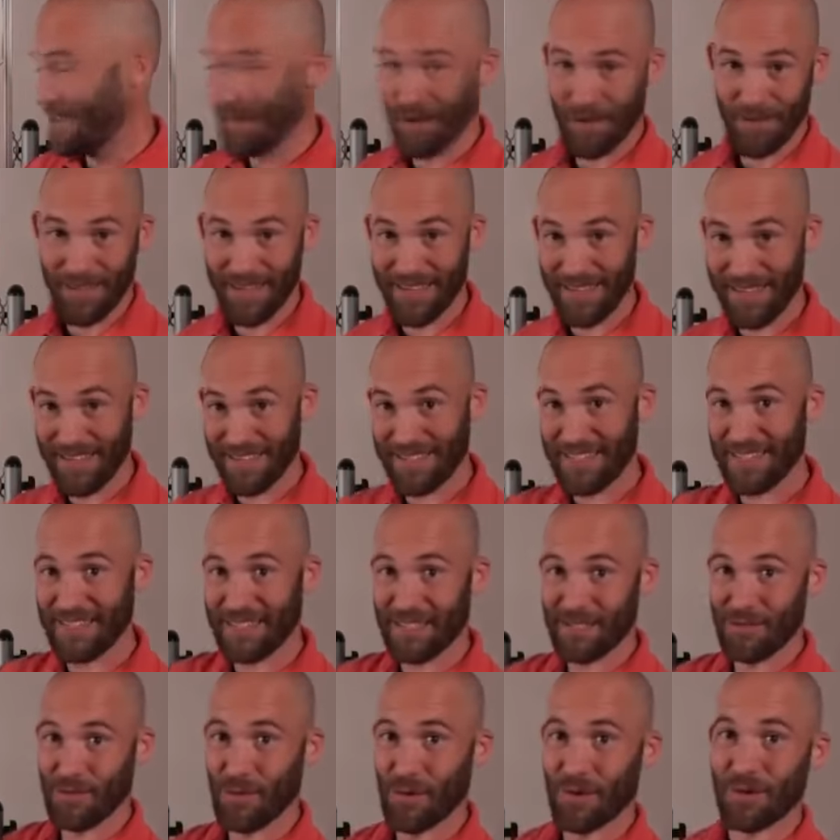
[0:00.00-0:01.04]
this
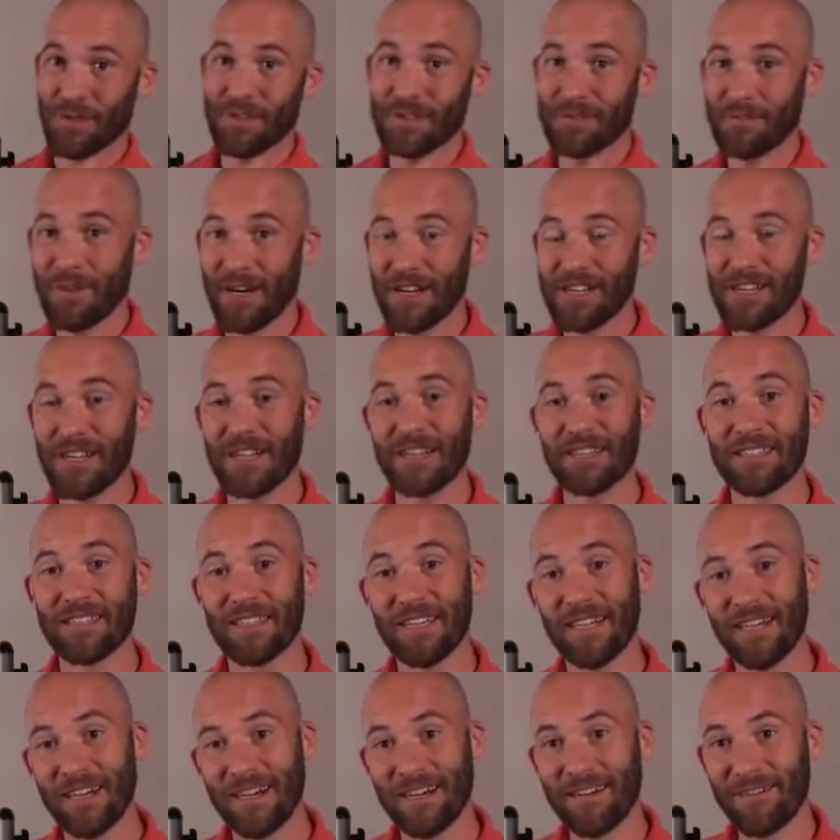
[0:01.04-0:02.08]
is worth as much as
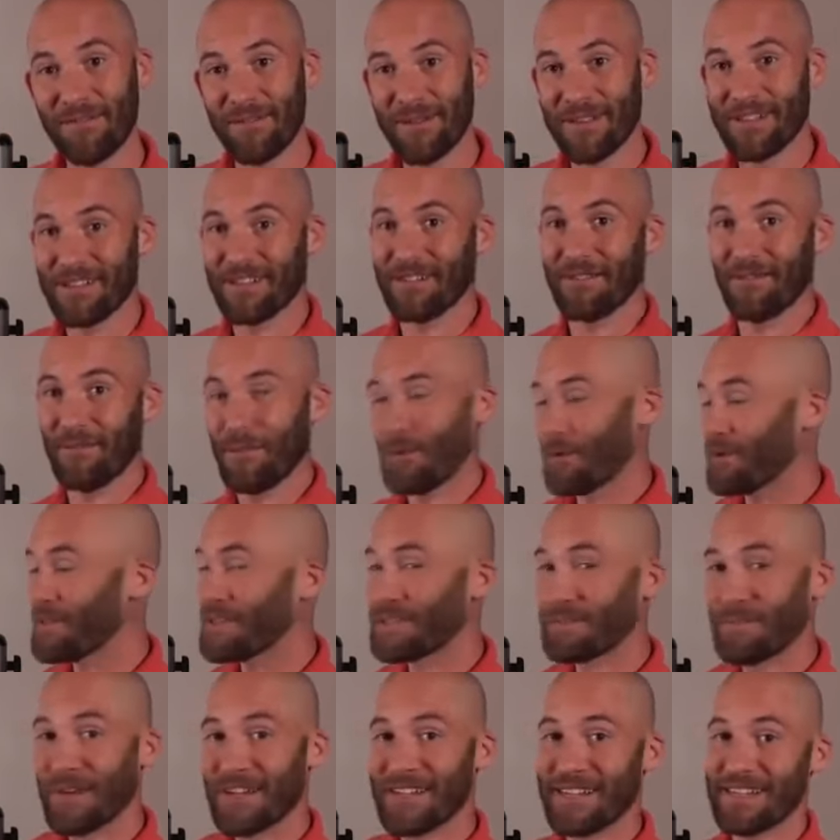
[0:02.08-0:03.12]

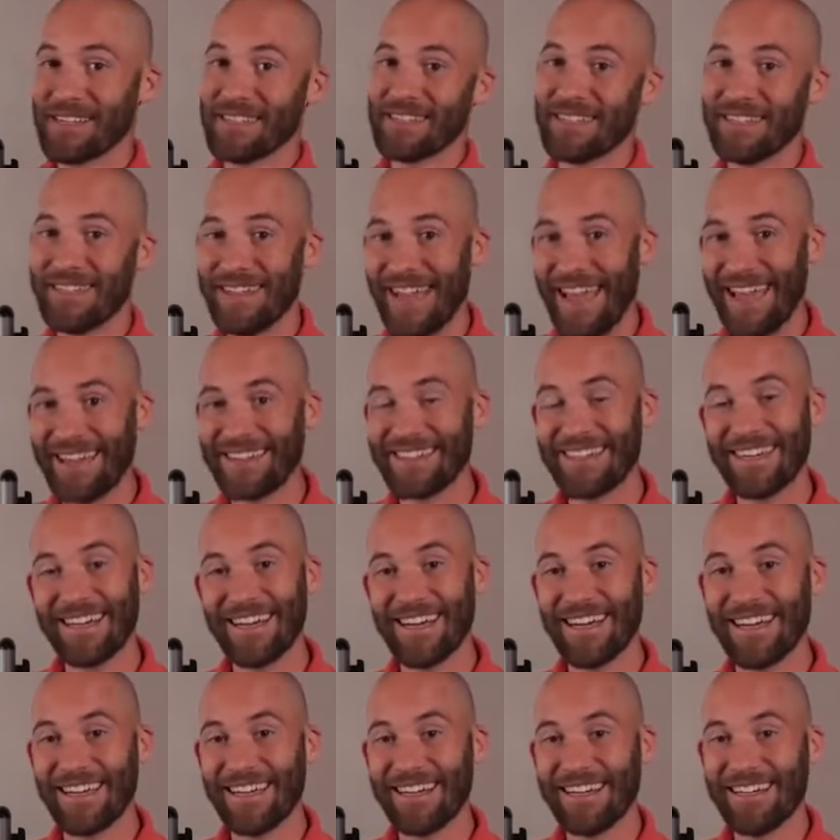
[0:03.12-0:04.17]

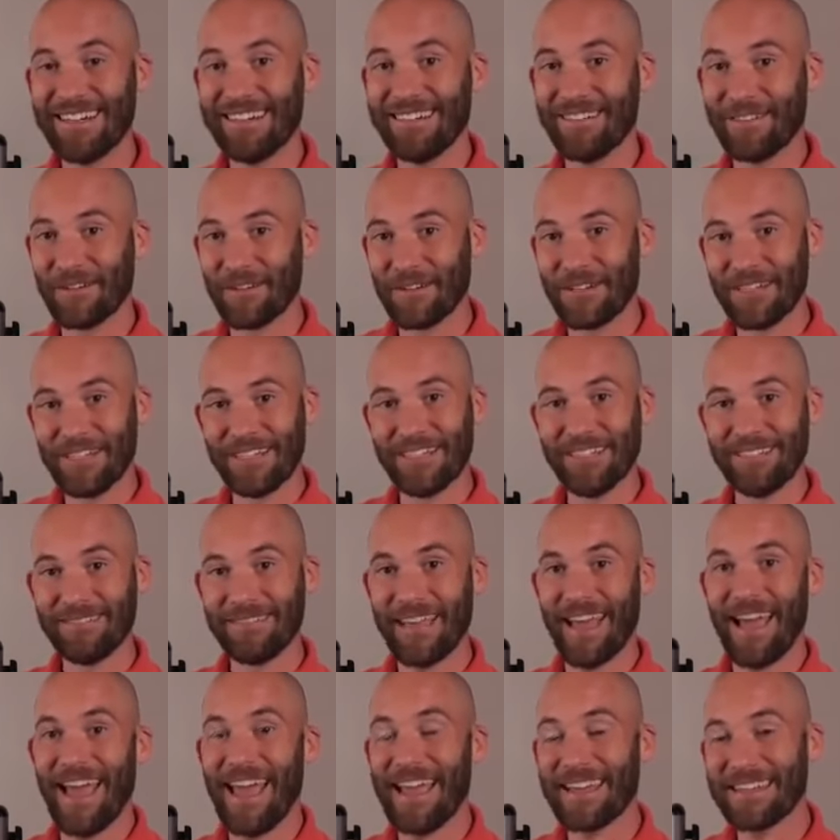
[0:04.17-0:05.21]

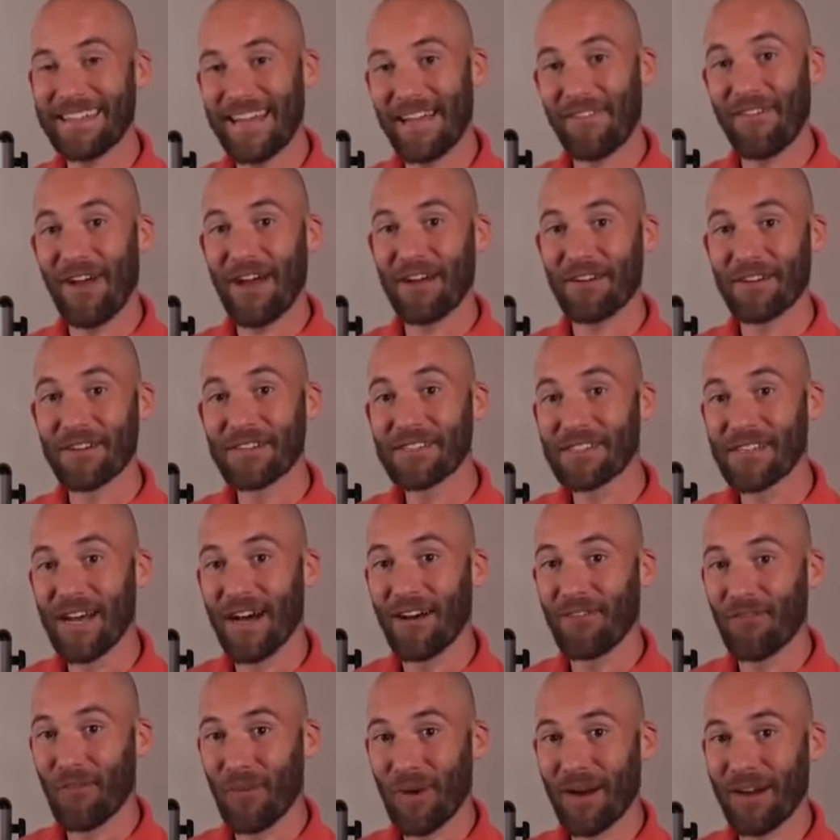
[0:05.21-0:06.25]
antivirus
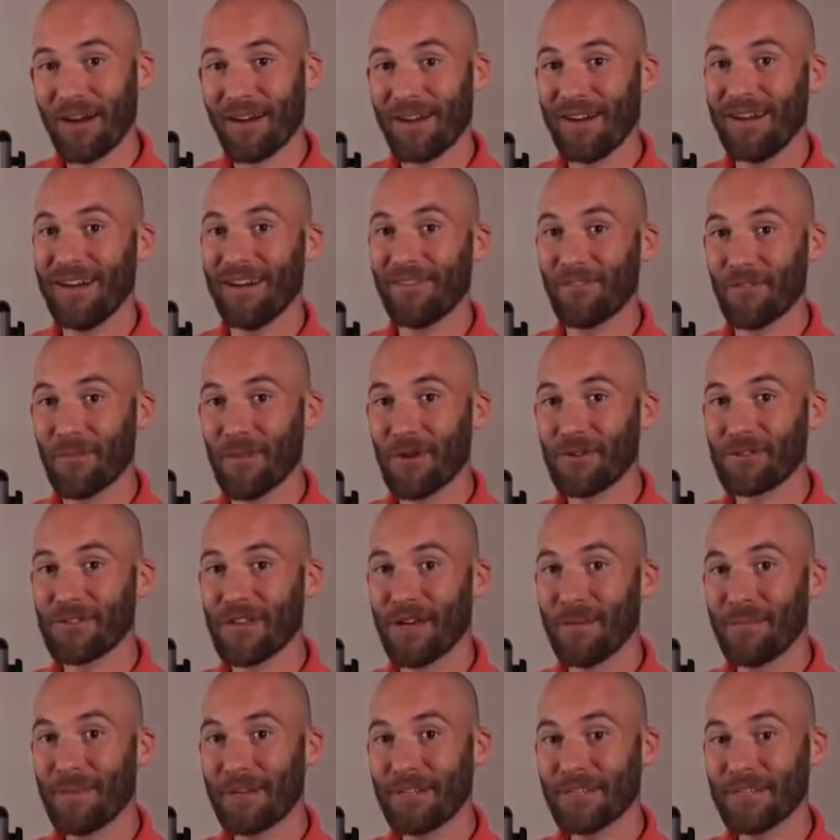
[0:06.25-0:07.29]
software for most
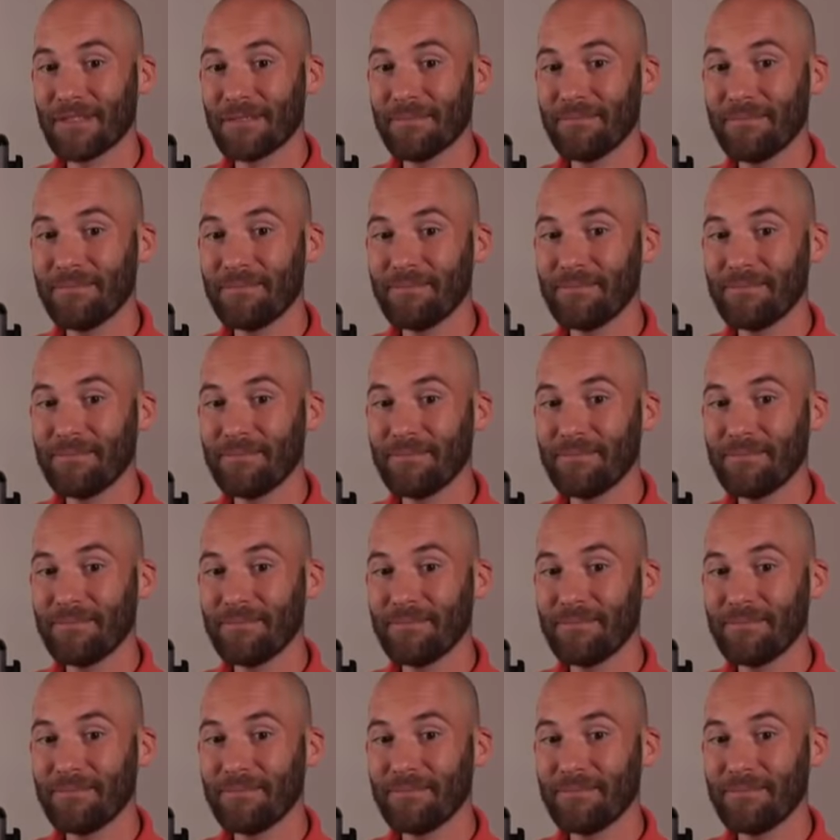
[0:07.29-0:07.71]
companies.